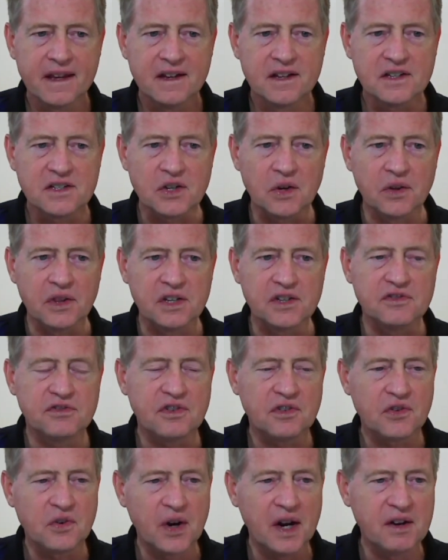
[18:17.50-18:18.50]
So these
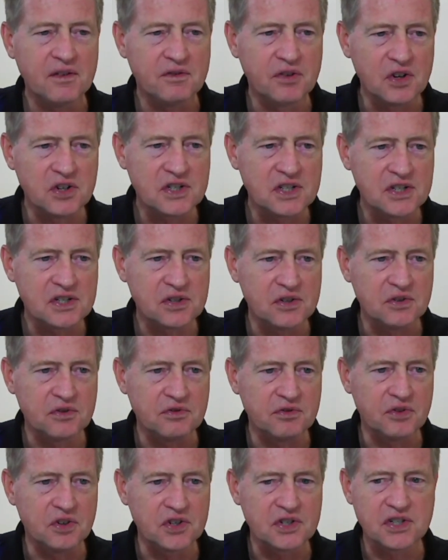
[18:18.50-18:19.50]
great verses in
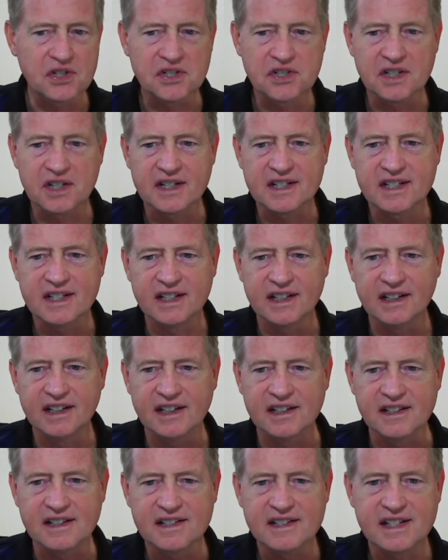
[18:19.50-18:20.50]
verses 16
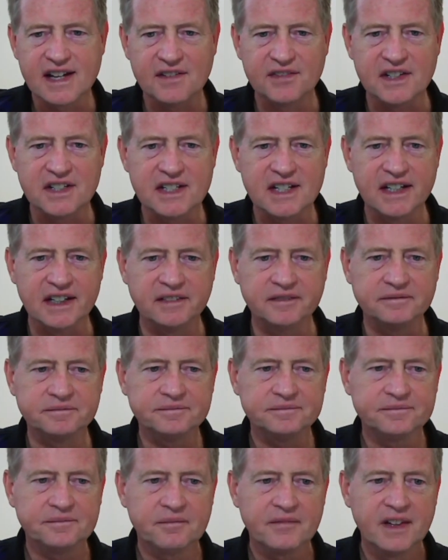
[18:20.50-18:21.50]
and 17.
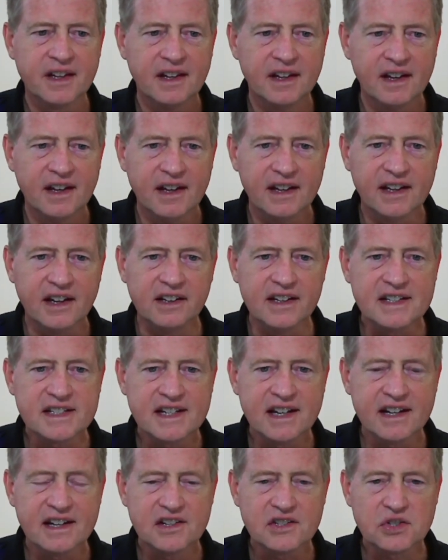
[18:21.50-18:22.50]
Now let's
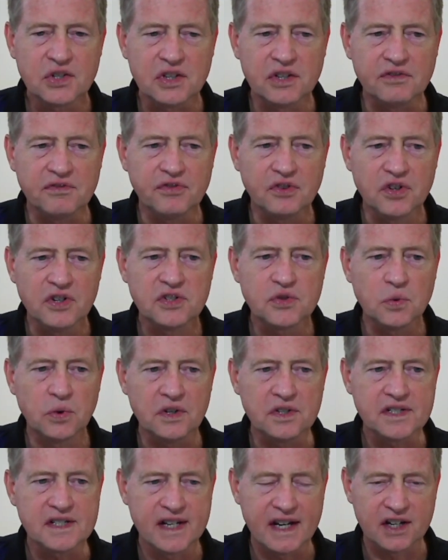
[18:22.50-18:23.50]
get into the first real
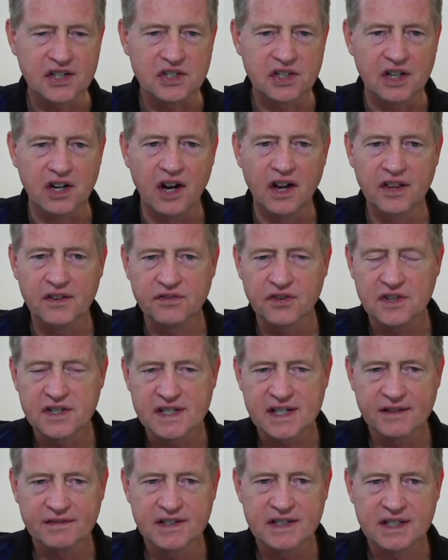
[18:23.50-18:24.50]
section. All the first
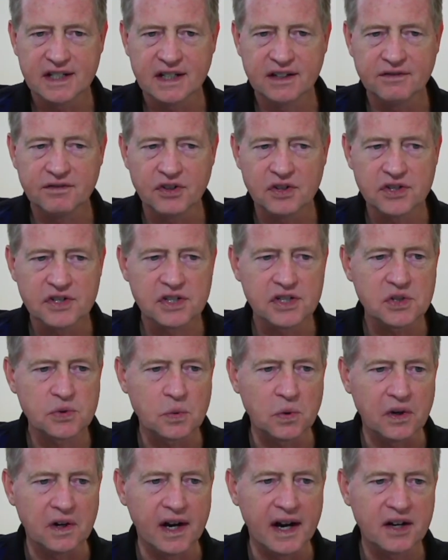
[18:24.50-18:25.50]
17 verses
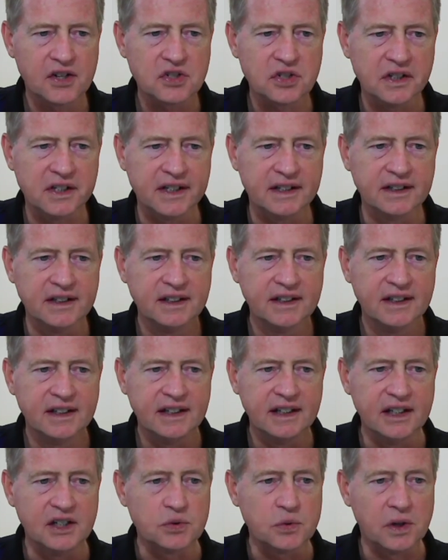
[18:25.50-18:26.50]
were actually
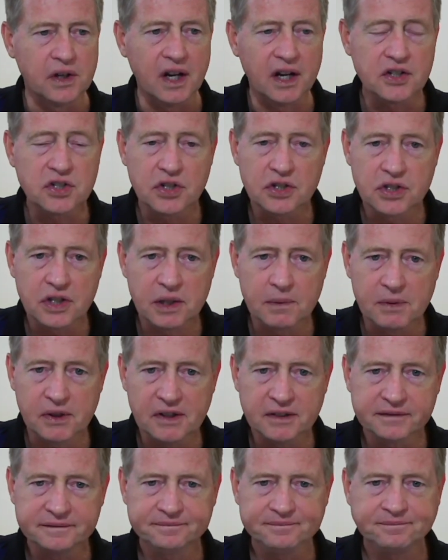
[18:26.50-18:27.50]
introduction to the
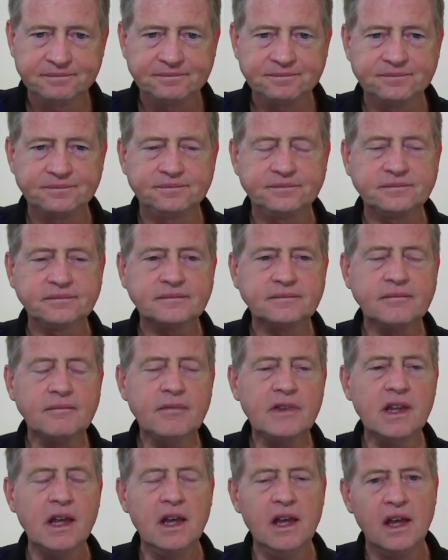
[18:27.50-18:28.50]
book.
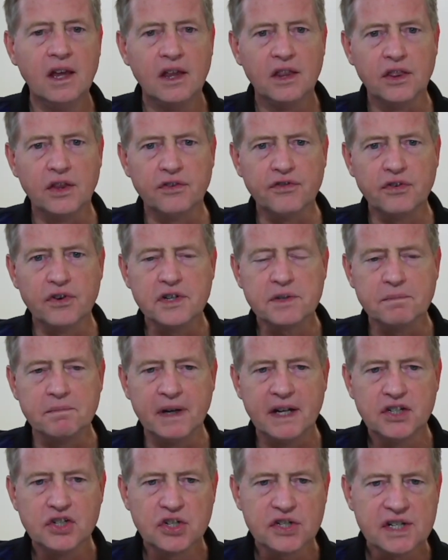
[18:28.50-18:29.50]
The first
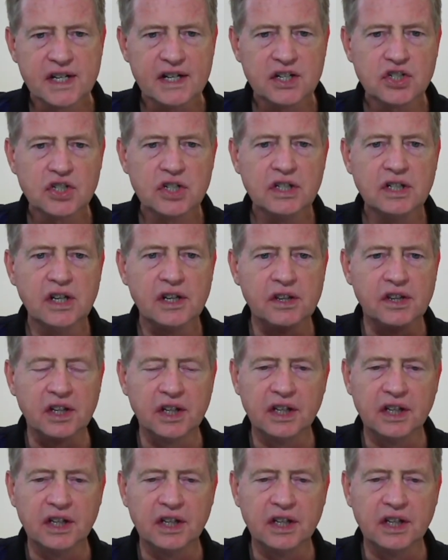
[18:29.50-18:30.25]
major section, the